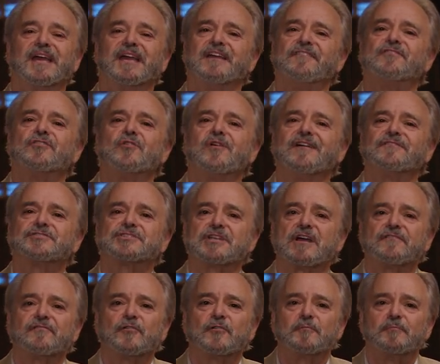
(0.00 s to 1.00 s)
If you have
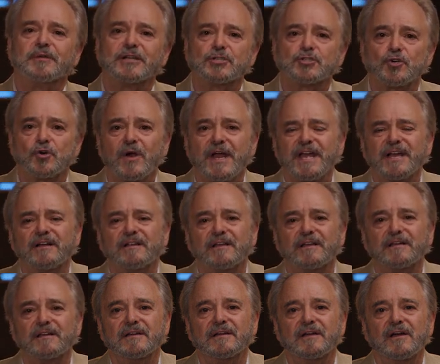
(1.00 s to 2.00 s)
suffered
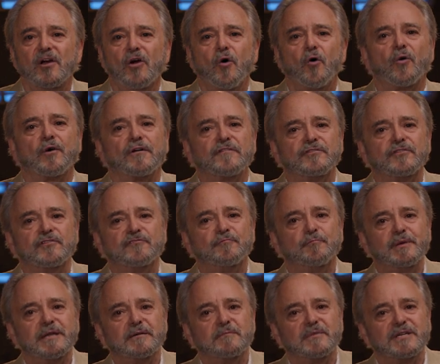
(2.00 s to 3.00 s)
betrayal or if
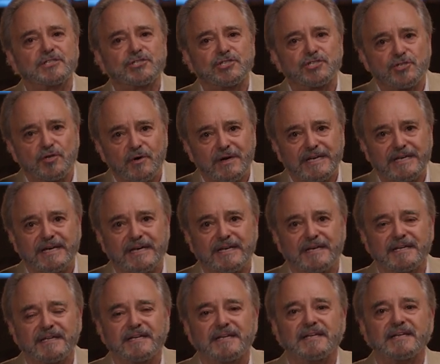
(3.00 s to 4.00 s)
you've been
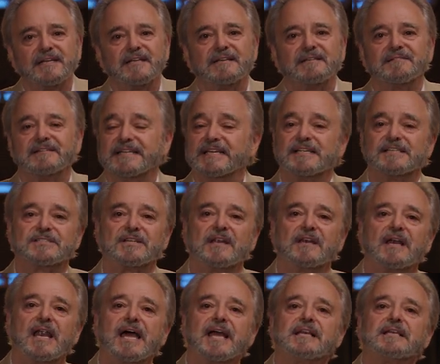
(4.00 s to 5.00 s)
mistreated, it is
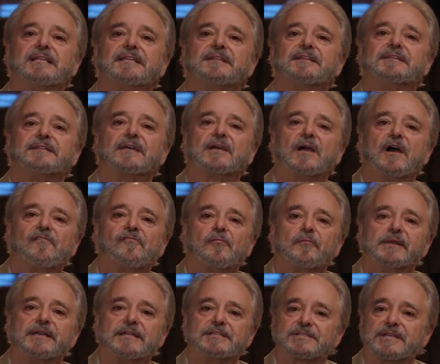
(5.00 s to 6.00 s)
unlikely that the
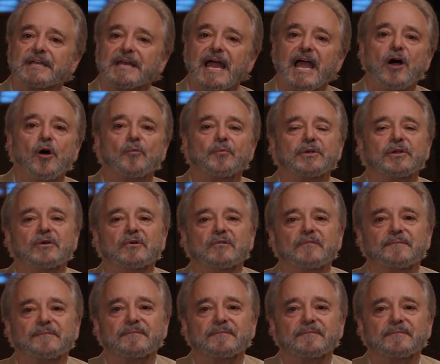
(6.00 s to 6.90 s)
government is going to help you.